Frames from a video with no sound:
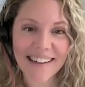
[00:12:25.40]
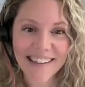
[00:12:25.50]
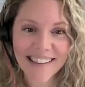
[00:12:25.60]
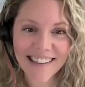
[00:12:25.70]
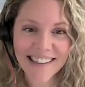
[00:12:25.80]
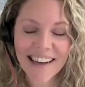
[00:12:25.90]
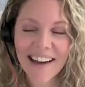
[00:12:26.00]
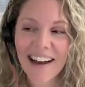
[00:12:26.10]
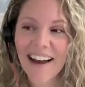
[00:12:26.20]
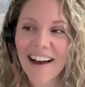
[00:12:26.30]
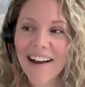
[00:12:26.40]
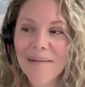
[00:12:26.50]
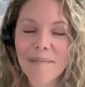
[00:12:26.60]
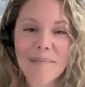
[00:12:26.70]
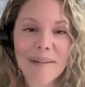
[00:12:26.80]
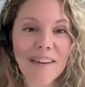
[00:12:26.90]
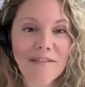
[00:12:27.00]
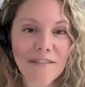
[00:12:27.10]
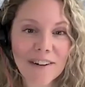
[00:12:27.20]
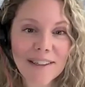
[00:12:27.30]
years. Um, but the
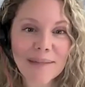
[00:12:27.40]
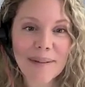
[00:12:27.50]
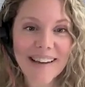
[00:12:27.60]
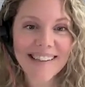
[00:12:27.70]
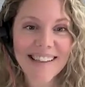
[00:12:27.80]
first place